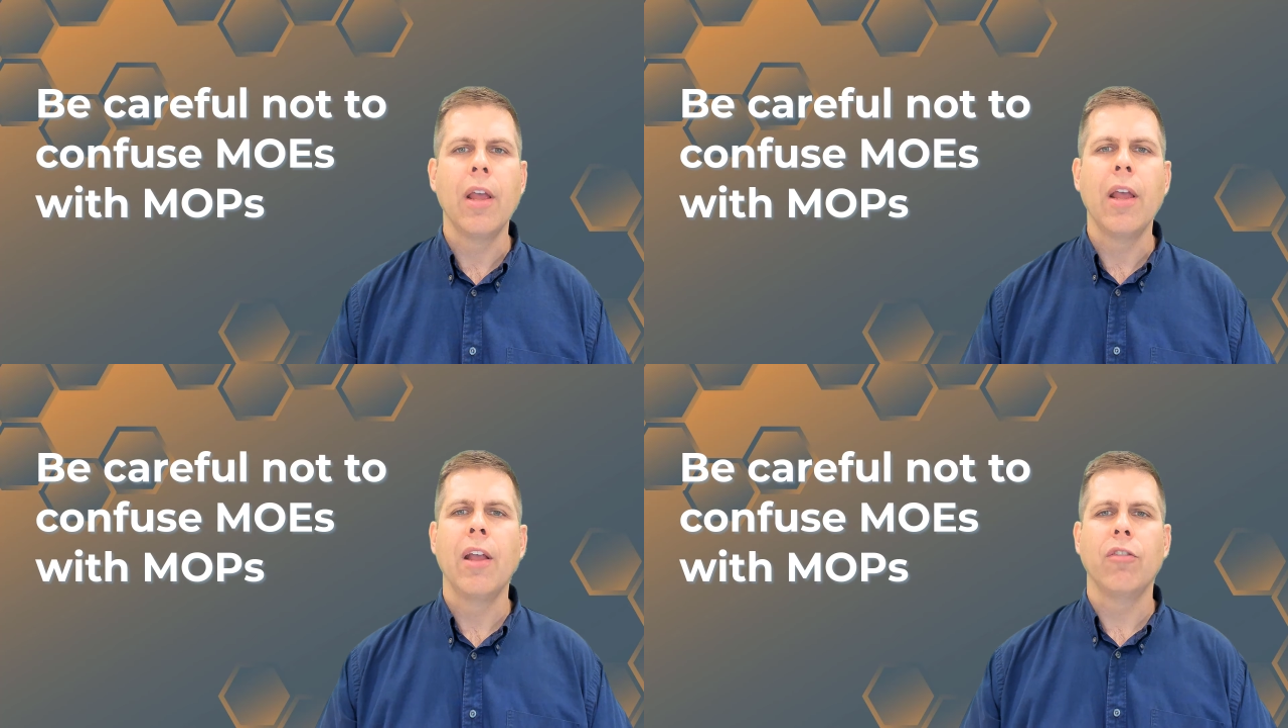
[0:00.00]

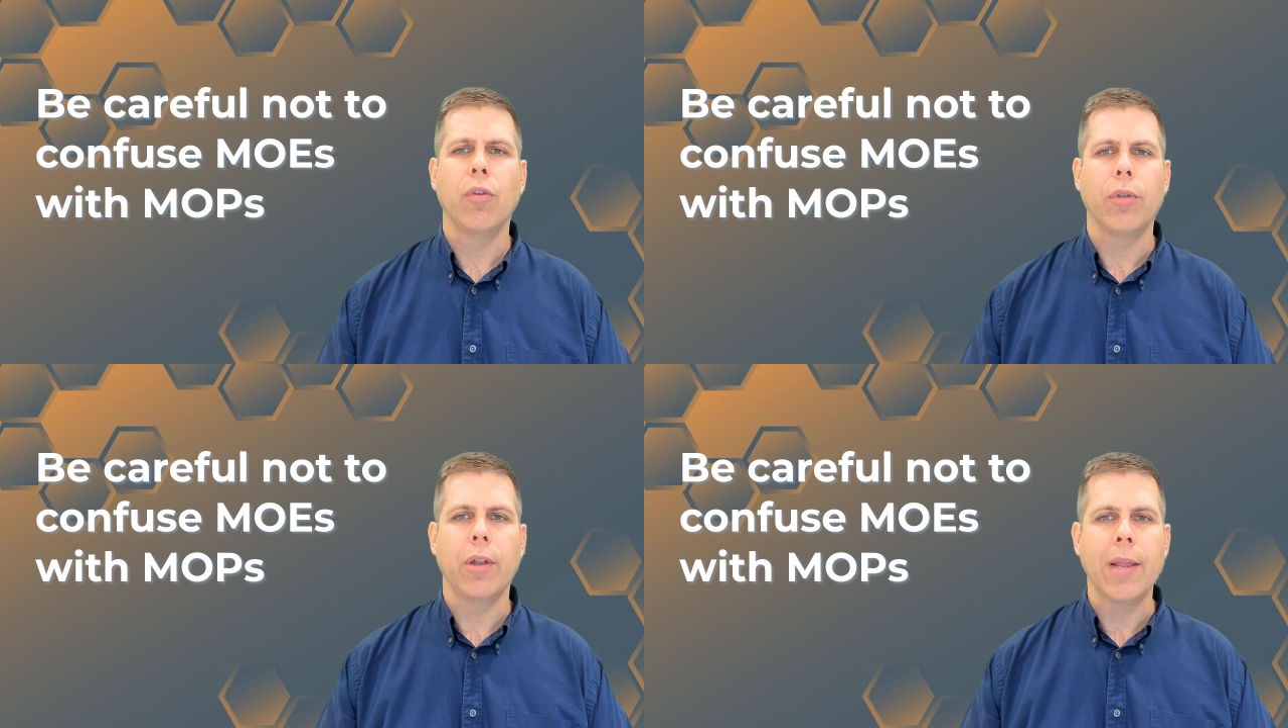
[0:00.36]
so
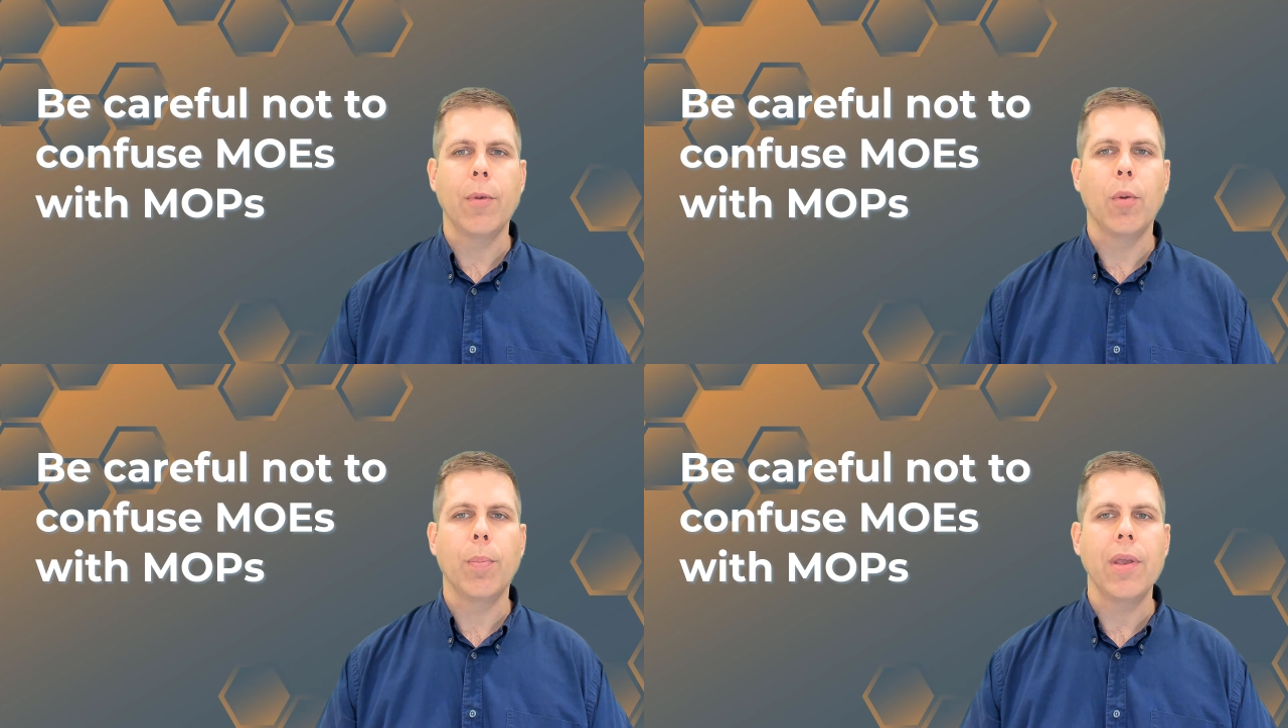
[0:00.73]
that M O
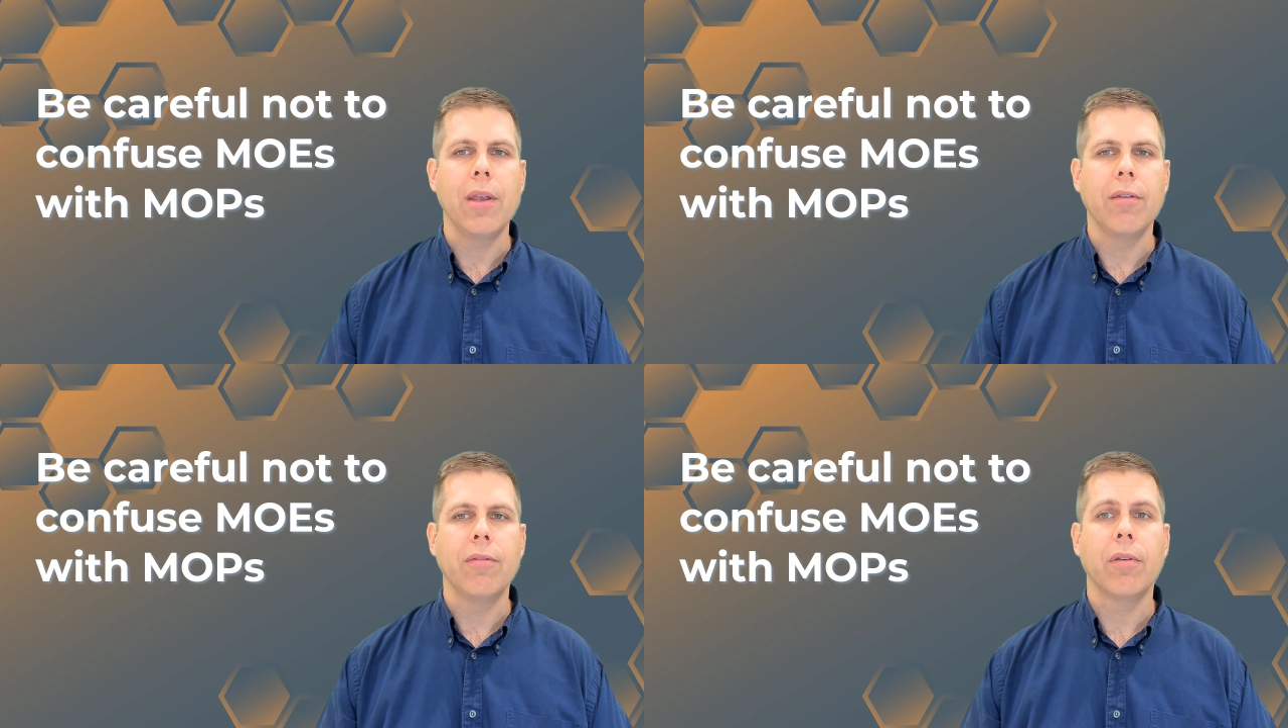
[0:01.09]

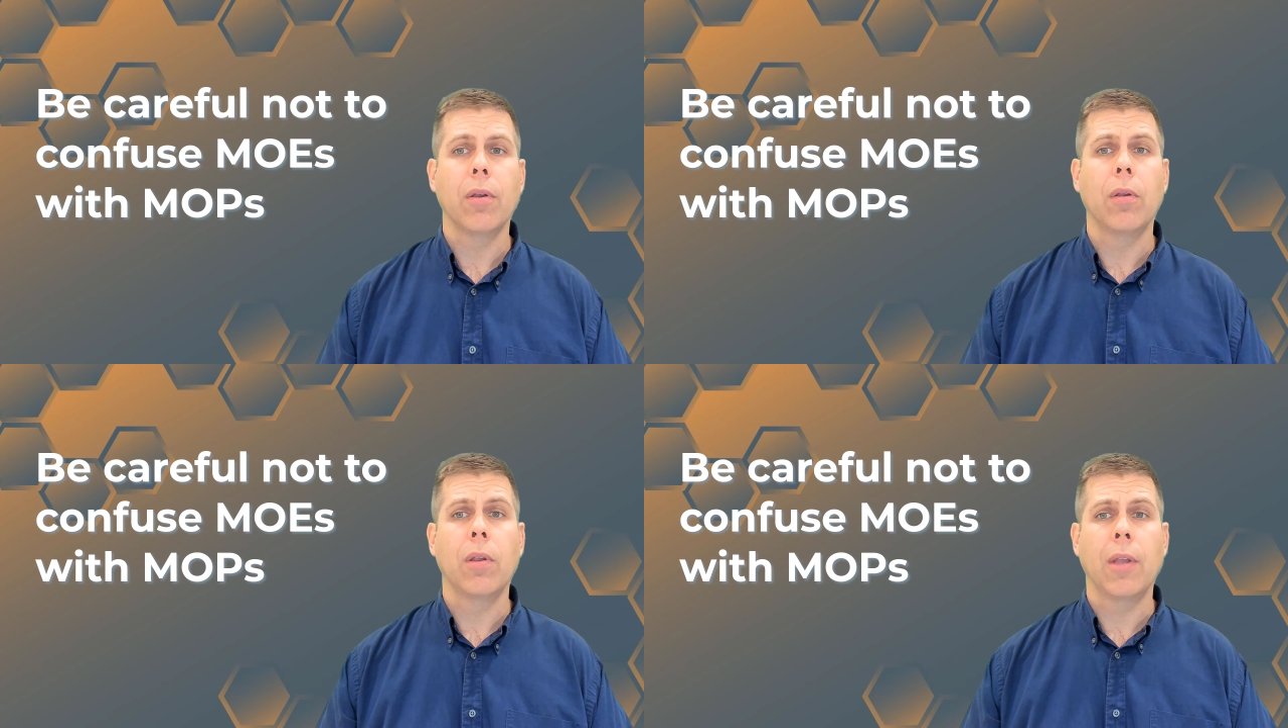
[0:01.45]
Ps
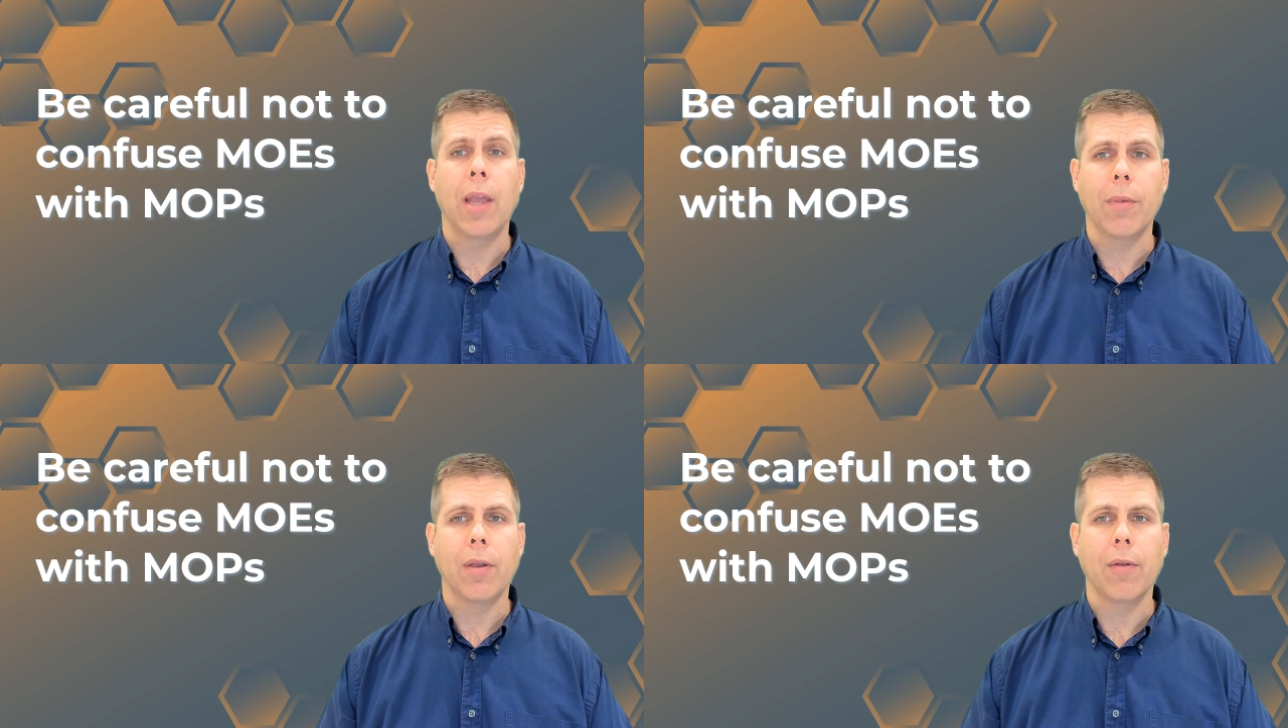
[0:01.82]
can
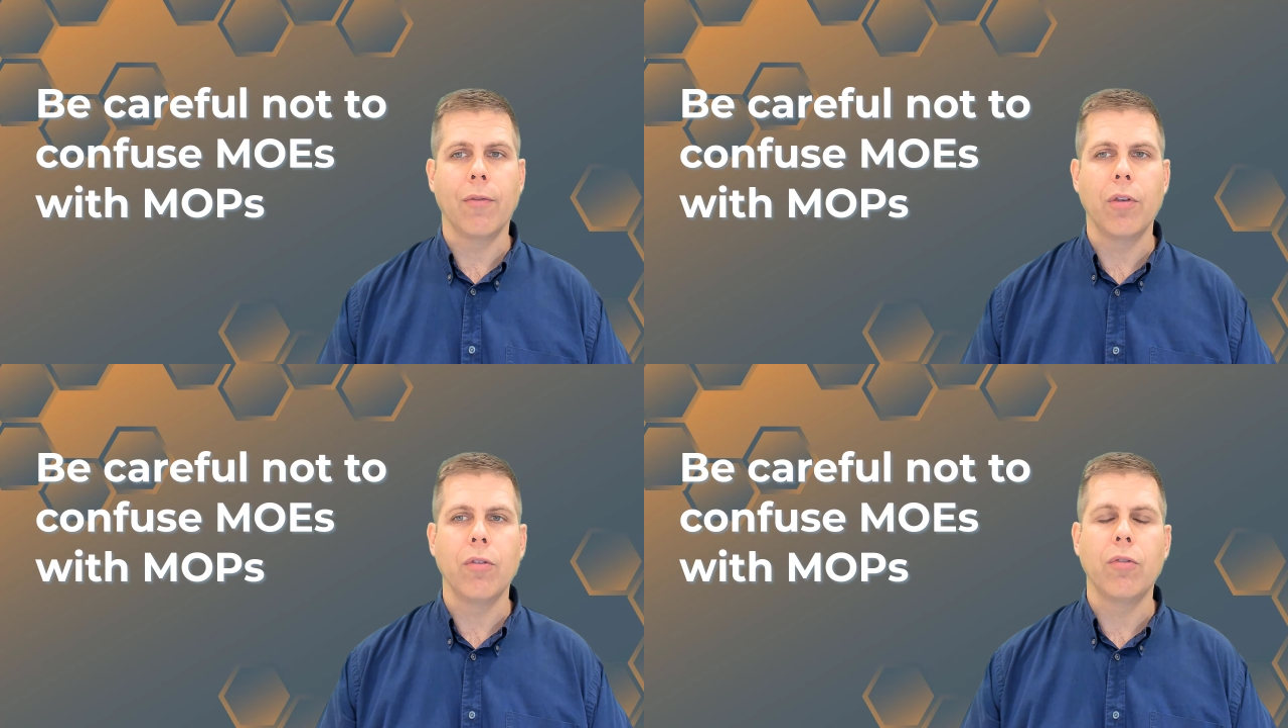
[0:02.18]
be
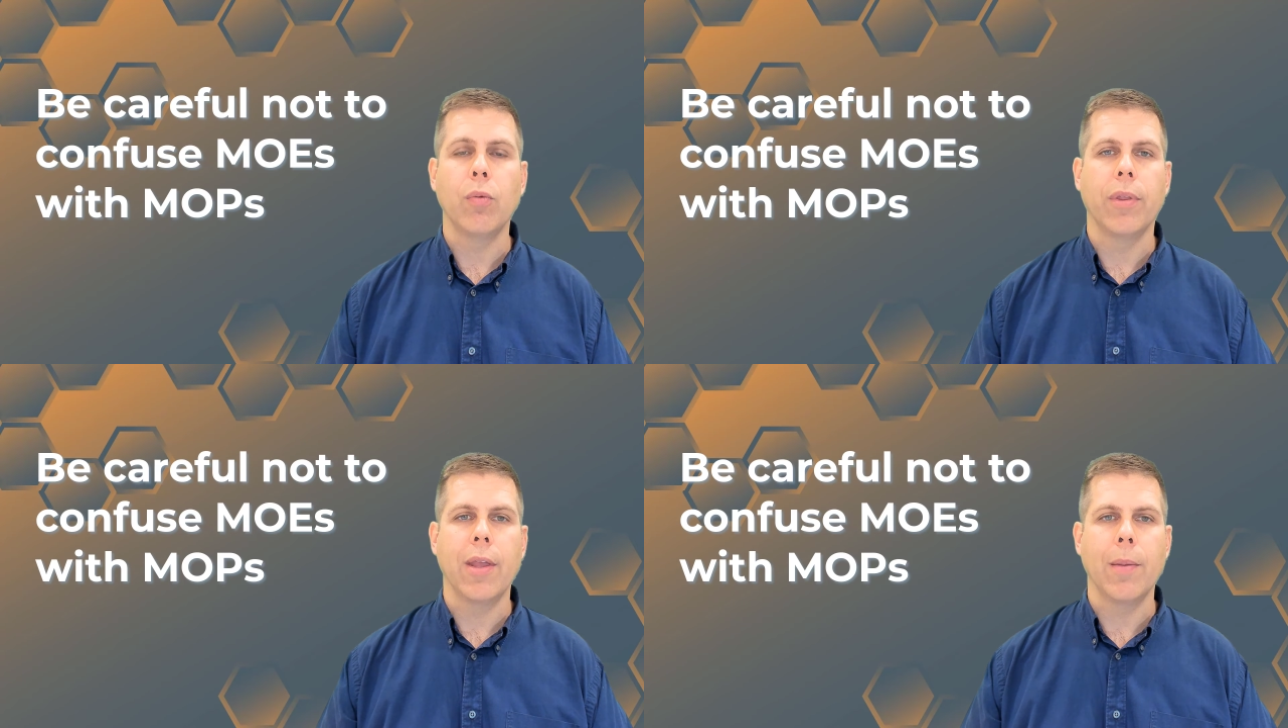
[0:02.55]
confused
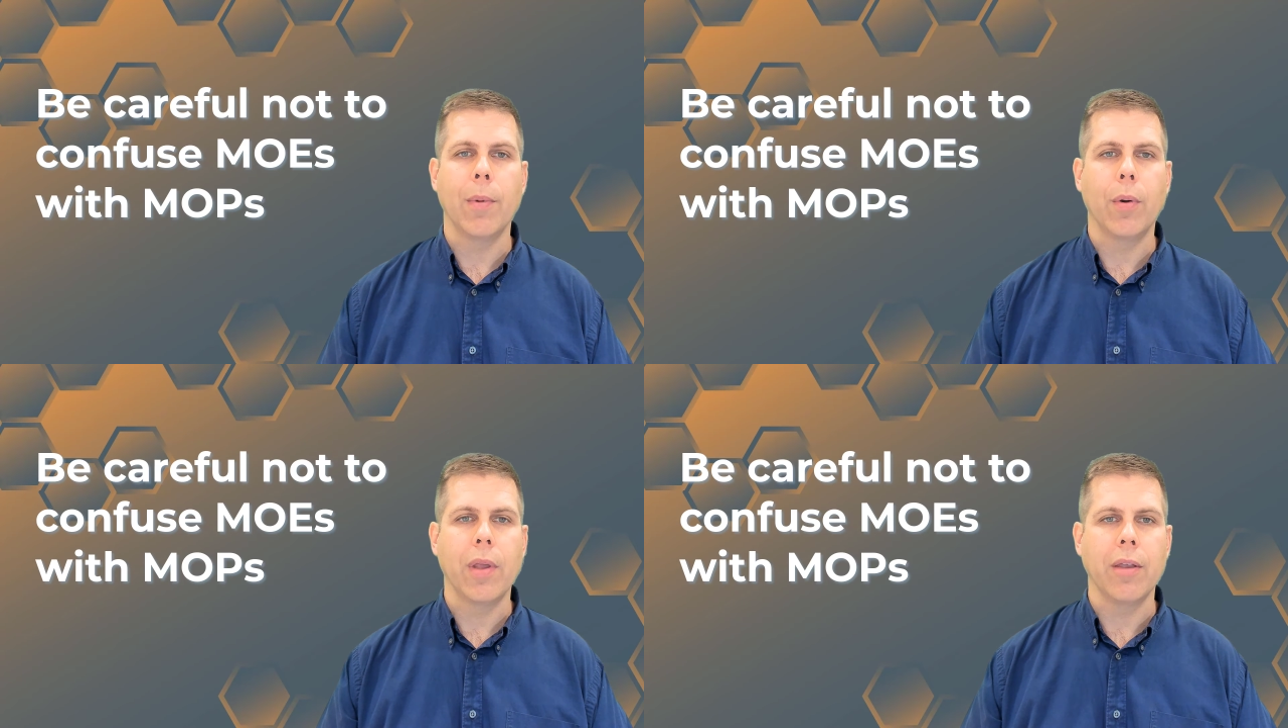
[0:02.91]
with M O
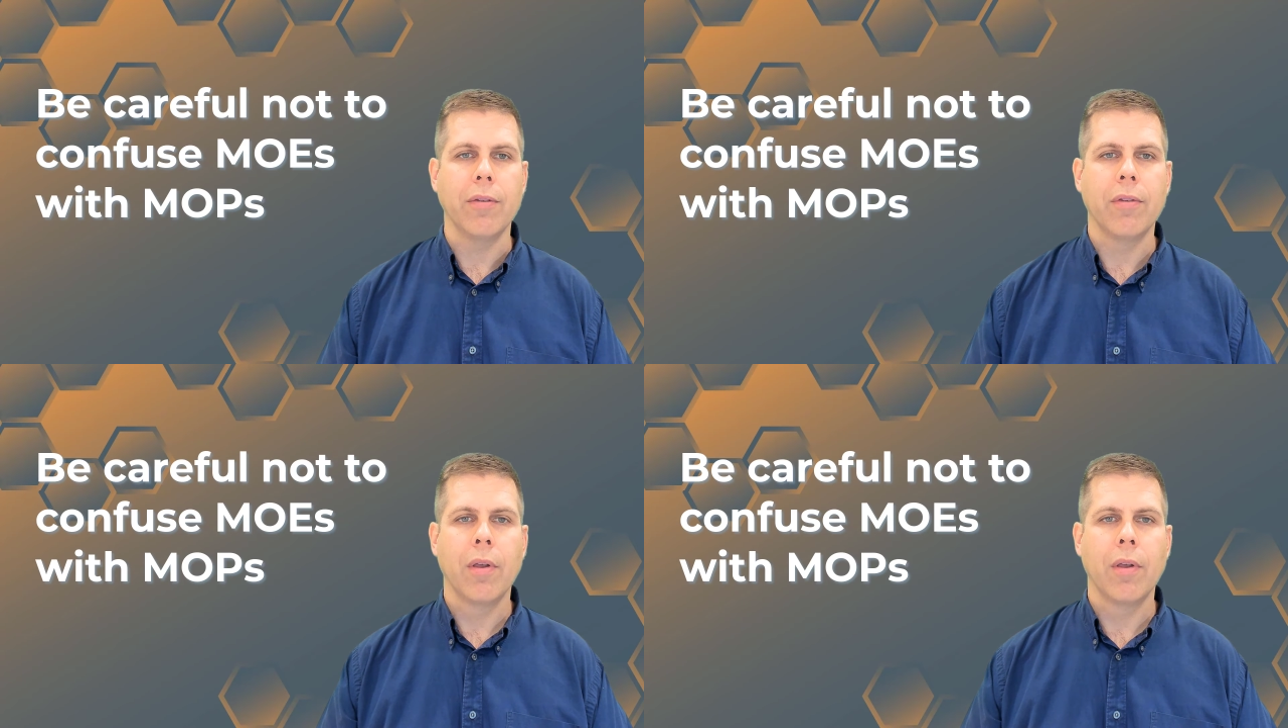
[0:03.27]
Es.